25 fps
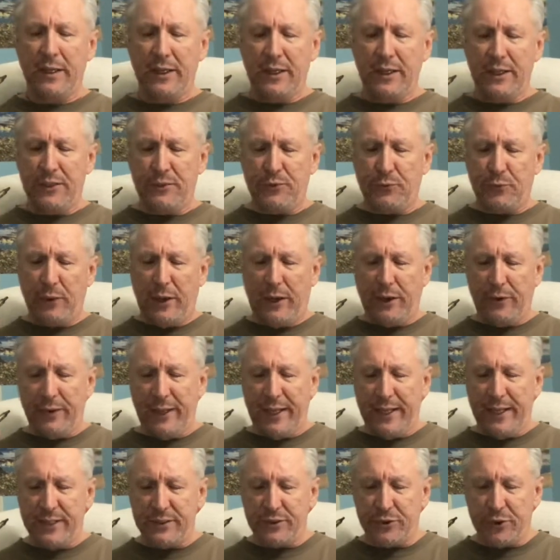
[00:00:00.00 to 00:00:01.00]
His frown
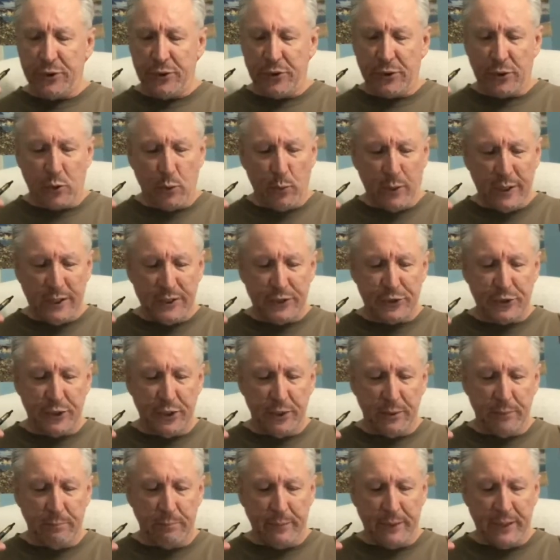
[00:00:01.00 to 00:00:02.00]
answered a
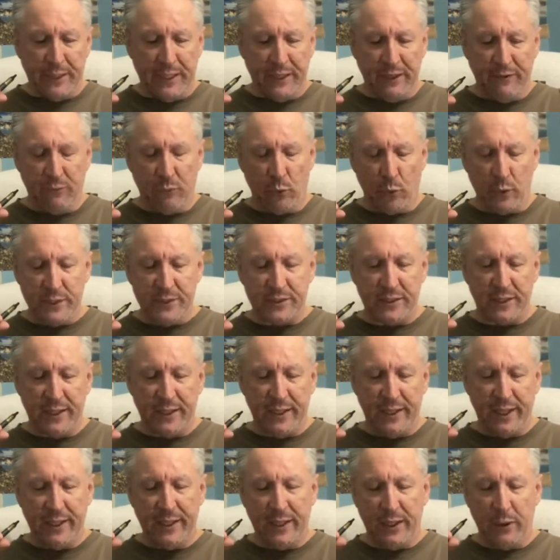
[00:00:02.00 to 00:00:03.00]
question, but he voiced it
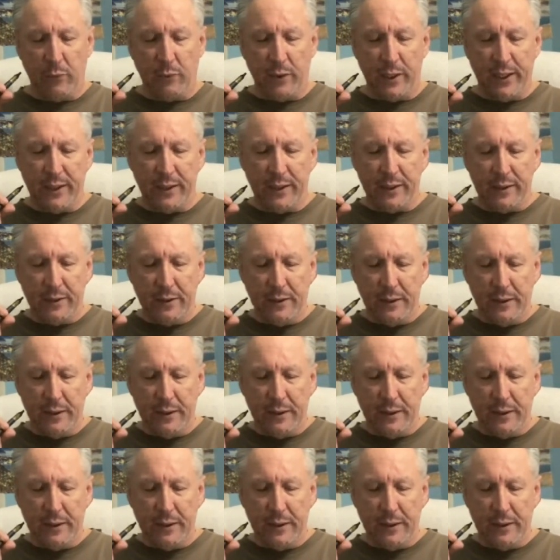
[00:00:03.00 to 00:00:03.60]
anyway.